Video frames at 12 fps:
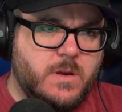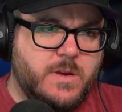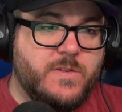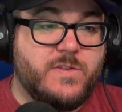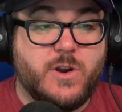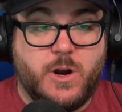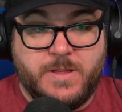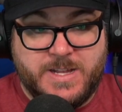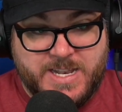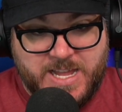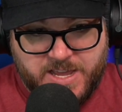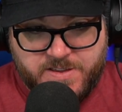
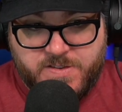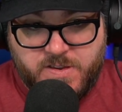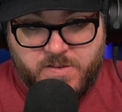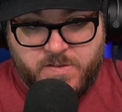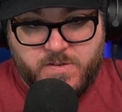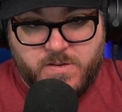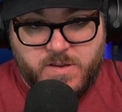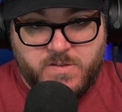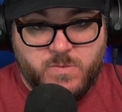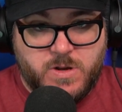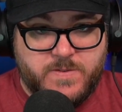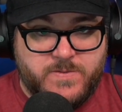Scarlet Nexus is
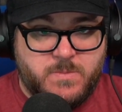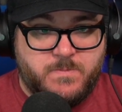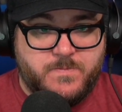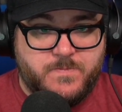one of them.